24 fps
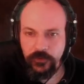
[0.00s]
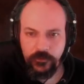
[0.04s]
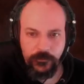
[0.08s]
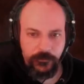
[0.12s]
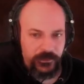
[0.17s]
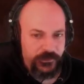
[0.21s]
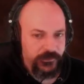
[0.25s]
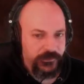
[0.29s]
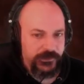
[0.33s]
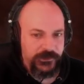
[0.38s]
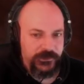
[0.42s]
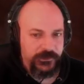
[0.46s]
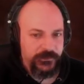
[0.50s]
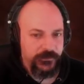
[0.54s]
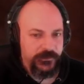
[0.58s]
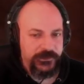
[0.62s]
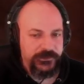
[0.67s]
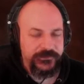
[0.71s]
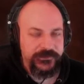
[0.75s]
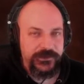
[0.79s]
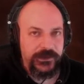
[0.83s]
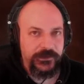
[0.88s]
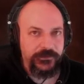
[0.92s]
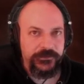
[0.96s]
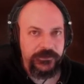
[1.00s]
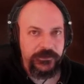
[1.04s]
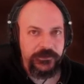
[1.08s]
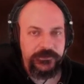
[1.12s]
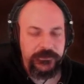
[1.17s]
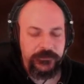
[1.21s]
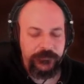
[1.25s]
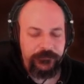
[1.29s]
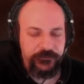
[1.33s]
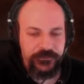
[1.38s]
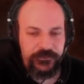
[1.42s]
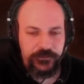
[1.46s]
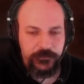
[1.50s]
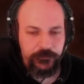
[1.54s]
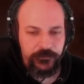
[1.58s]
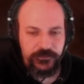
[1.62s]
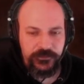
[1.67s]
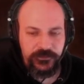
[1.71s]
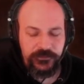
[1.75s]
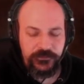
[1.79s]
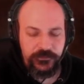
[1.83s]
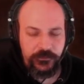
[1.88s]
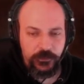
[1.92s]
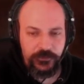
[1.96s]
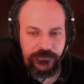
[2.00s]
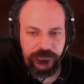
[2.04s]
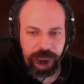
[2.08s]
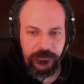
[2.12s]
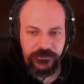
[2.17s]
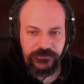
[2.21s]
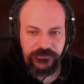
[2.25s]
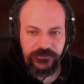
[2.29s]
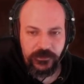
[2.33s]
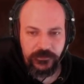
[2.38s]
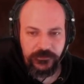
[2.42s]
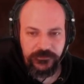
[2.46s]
but the standard swordsmen don't